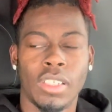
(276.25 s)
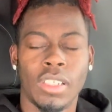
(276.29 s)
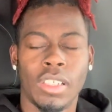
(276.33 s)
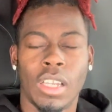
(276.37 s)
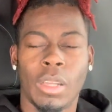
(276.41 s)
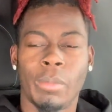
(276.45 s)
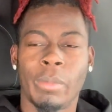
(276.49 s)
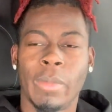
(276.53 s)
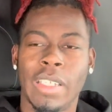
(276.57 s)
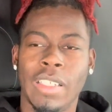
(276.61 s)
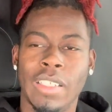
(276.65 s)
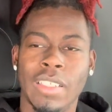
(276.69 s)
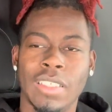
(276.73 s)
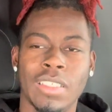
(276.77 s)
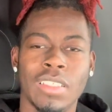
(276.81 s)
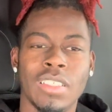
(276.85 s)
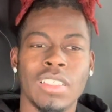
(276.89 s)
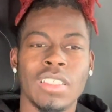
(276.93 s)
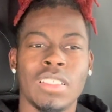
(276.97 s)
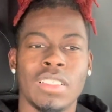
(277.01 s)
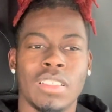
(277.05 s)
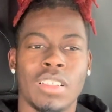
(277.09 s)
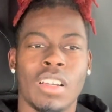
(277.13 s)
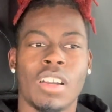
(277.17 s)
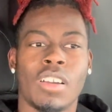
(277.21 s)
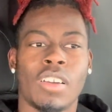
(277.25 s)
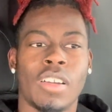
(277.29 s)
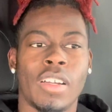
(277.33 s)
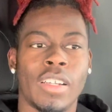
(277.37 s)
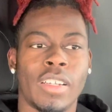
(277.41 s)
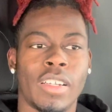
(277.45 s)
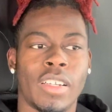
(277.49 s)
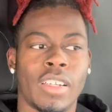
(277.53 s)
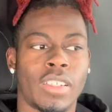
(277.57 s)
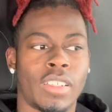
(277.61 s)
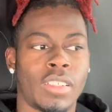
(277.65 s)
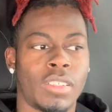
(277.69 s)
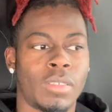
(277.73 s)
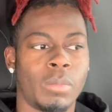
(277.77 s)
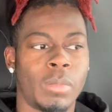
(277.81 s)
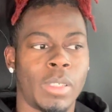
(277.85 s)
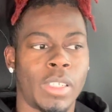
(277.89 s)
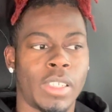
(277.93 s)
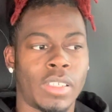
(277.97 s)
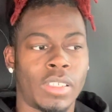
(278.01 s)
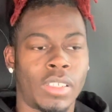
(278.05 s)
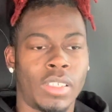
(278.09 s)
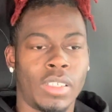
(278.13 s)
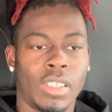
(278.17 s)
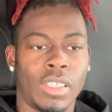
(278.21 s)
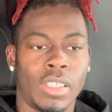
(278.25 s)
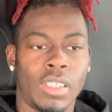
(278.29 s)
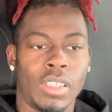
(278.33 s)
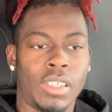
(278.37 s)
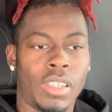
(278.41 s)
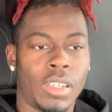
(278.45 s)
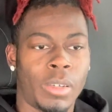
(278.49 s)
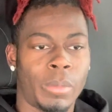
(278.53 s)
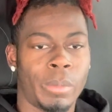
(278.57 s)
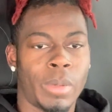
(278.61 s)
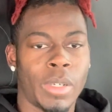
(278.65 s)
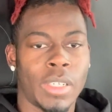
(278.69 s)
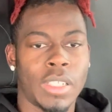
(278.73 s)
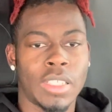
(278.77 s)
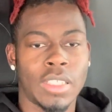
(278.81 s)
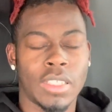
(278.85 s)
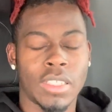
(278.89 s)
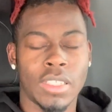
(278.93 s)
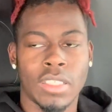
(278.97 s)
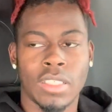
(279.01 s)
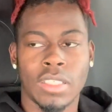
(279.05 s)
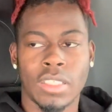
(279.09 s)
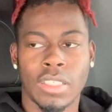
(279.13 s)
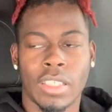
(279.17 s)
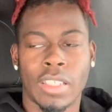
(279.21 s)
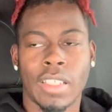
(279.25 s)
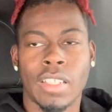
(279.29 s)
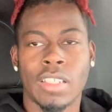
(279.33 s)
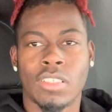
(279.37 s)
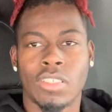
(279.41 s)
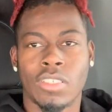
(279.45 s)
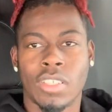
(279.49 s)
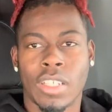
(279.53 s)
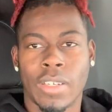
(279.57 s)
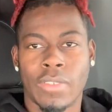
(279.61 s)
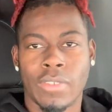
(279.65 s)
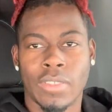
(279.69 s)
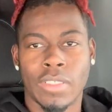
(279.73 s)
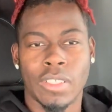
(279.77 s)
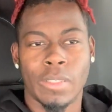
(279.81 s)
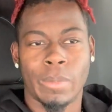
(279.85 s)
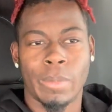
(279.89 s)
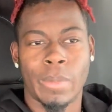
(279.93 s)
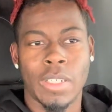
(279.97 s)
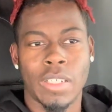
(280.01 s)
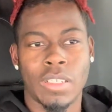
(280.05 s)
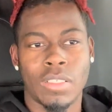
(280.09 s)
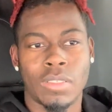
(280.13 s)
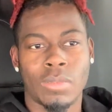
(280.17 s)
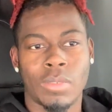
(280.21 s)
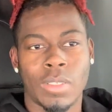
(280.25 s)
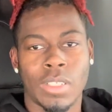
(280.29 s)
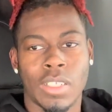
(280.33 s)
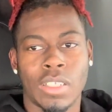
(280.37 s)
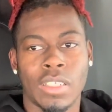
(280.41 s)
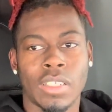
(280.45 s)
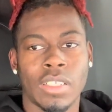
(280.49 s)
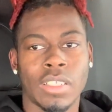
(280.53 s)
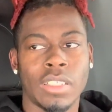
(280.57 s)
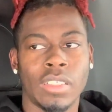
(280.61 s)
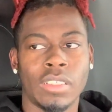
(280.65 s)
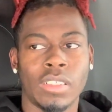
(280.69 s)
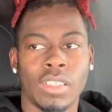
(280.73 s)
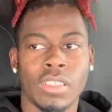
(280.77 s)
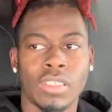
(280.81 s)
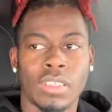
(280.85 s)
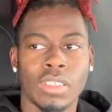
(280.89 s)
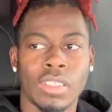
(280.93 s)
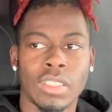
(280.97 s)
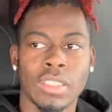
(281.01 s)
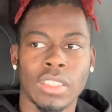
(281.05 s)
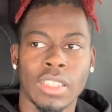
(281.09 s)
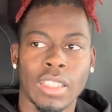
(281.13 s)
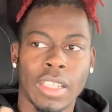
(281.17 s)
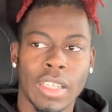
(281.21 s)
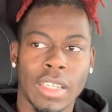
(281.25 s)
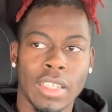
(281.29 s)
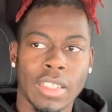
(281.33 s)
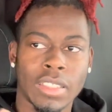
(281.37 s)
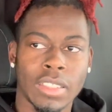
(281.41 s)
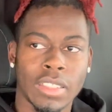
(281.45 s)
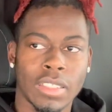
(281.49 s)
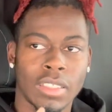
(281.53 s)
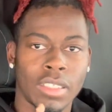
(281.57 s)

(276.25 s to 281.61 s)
I mean, it's an alright area, but I'm pretty sure it's a lot of drivers up here as well, and it's a lot of